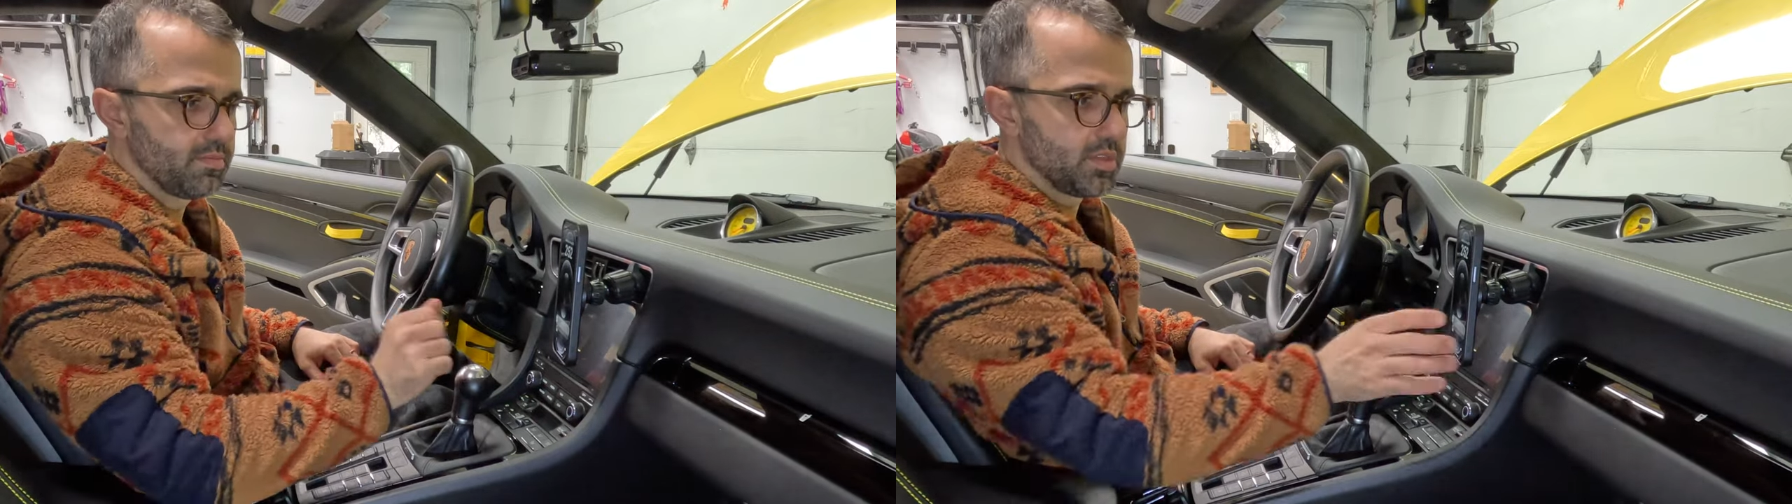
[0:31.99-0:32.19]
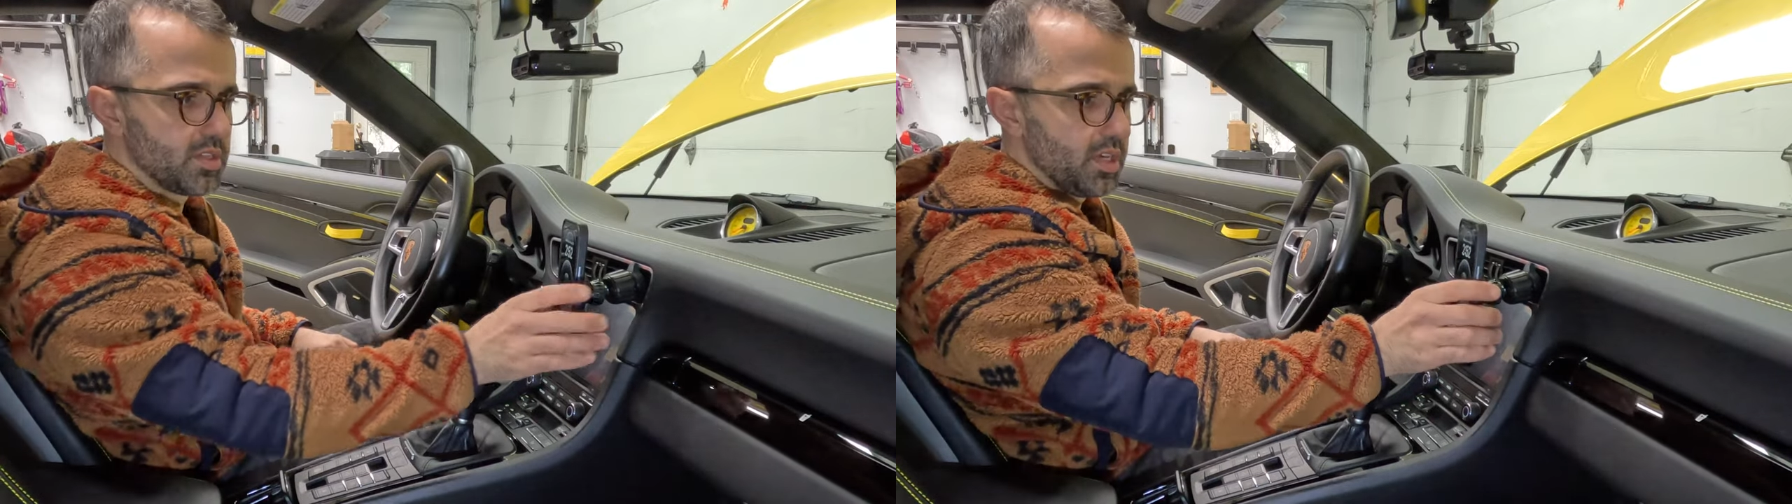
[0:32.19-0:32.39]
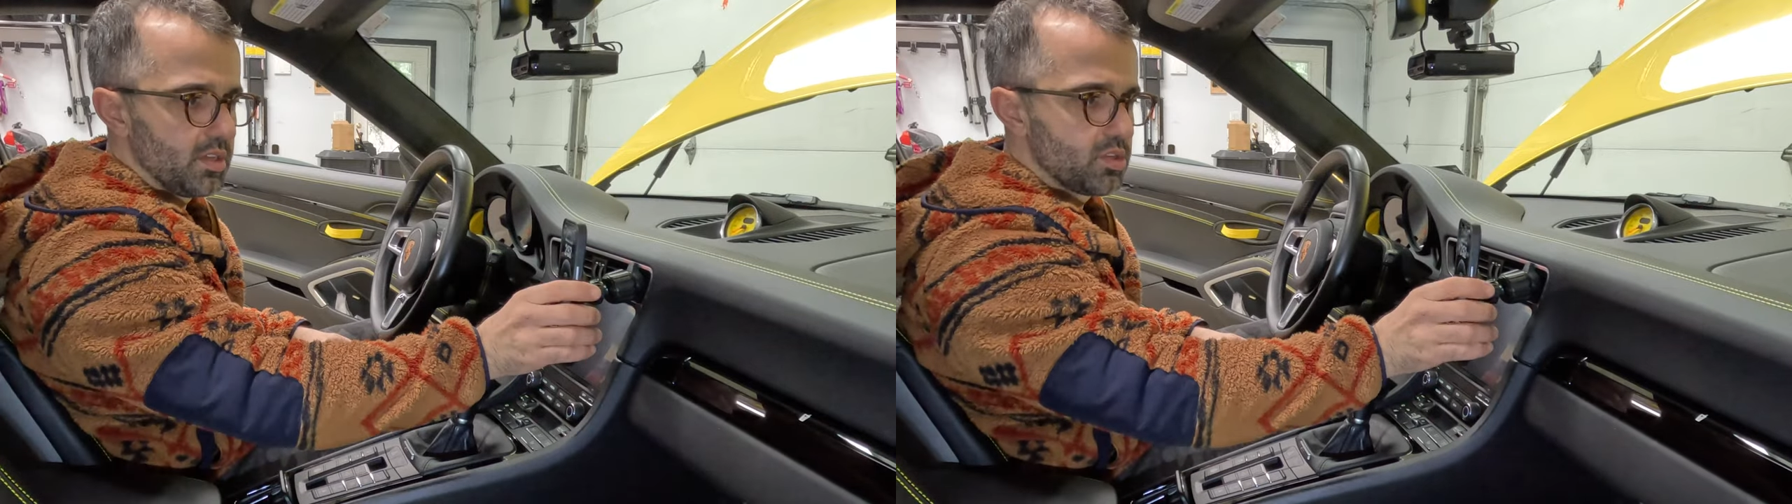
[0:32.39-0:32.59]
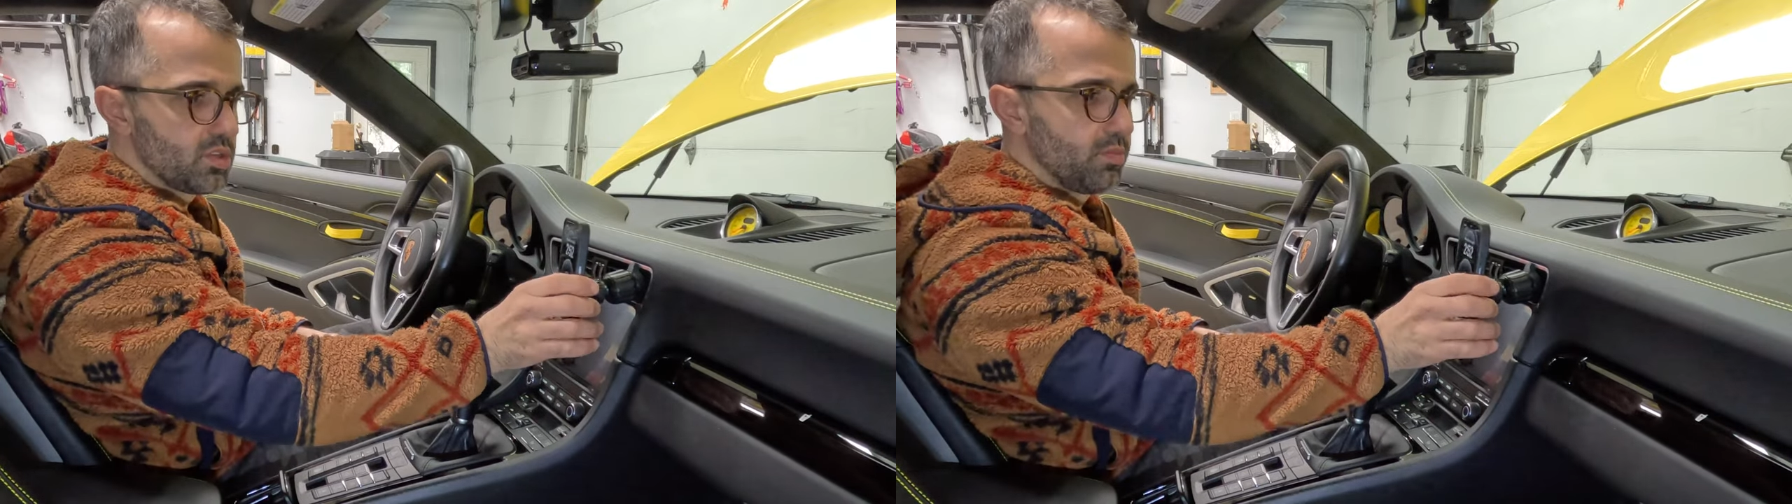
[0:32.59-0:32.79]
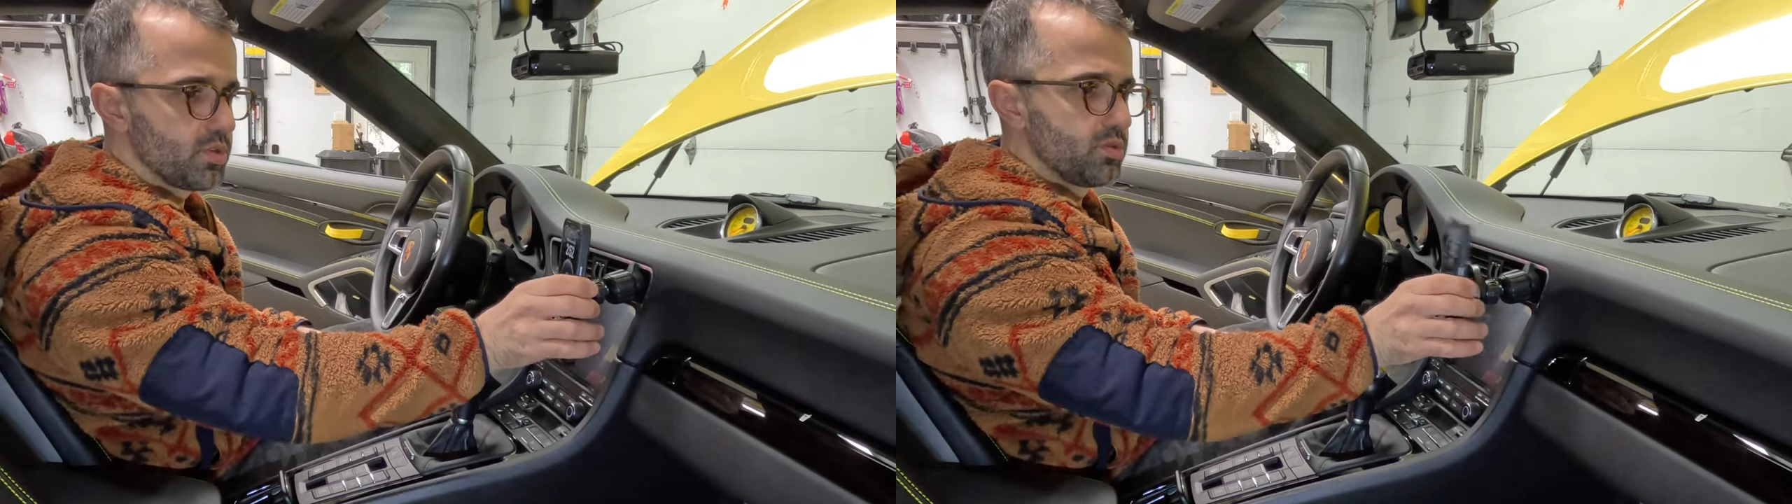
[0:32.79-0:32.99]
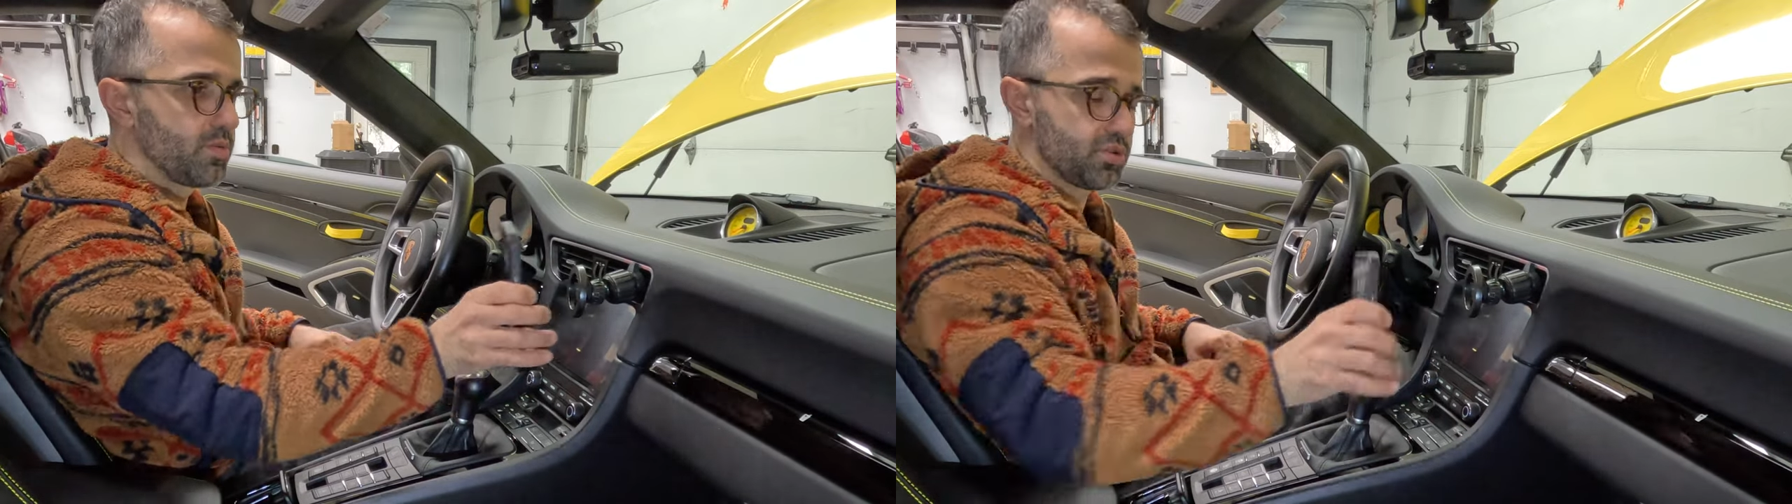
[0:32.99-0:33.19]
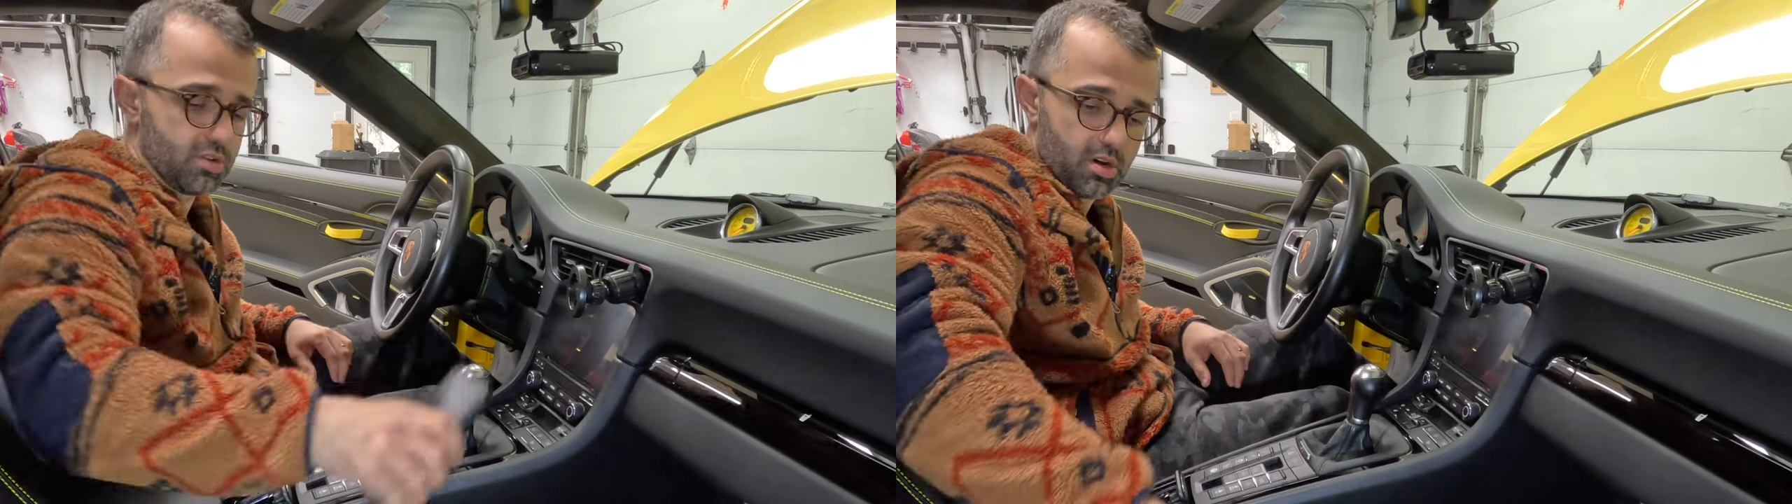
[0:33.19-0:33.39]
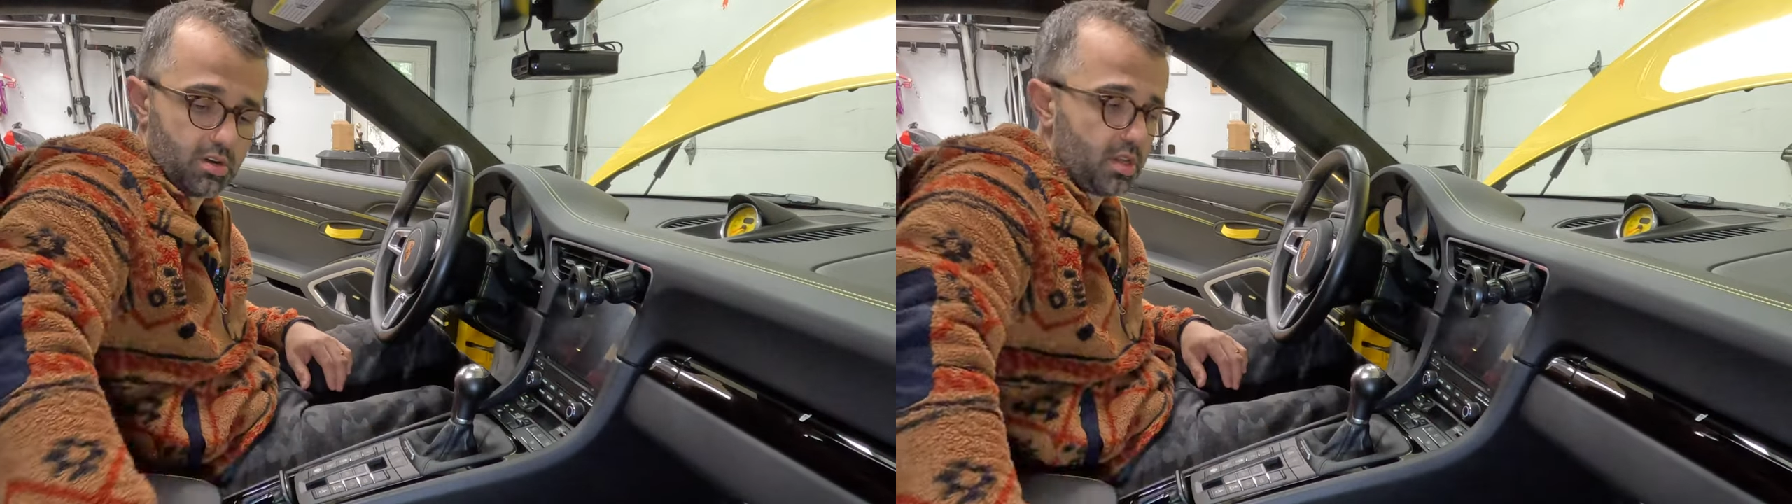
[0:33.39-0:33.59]
You see, it's super, super
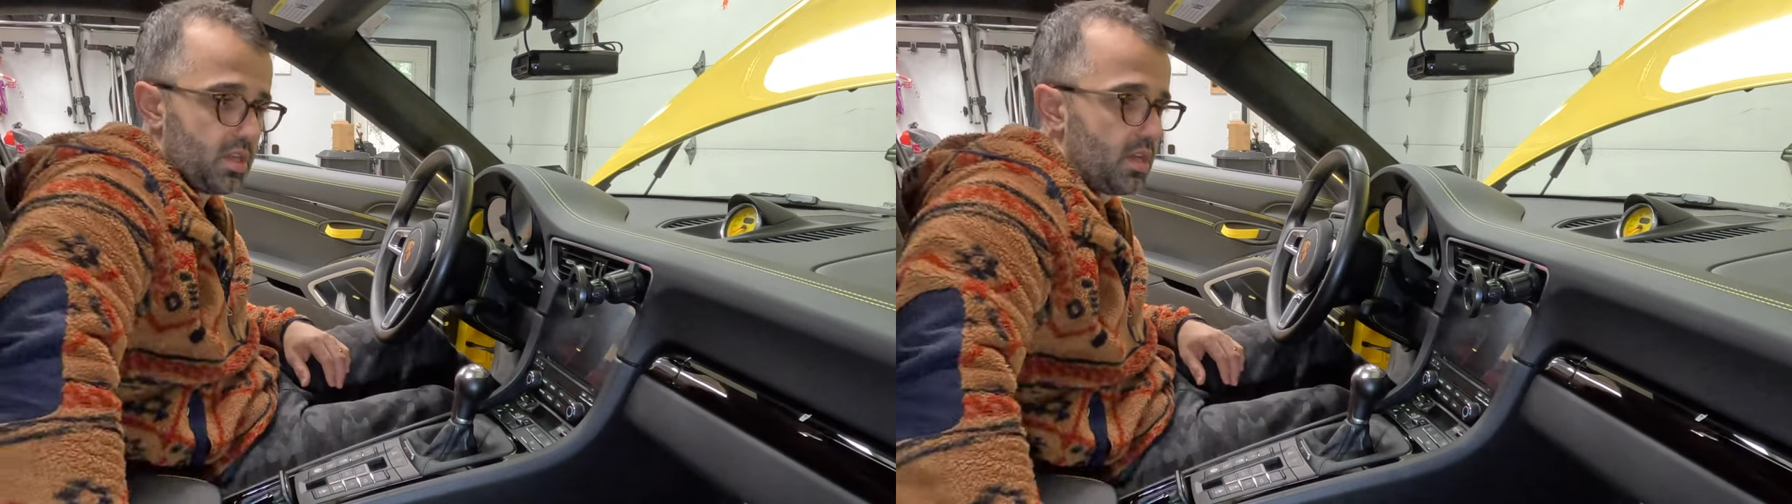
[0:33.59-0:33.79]
strong.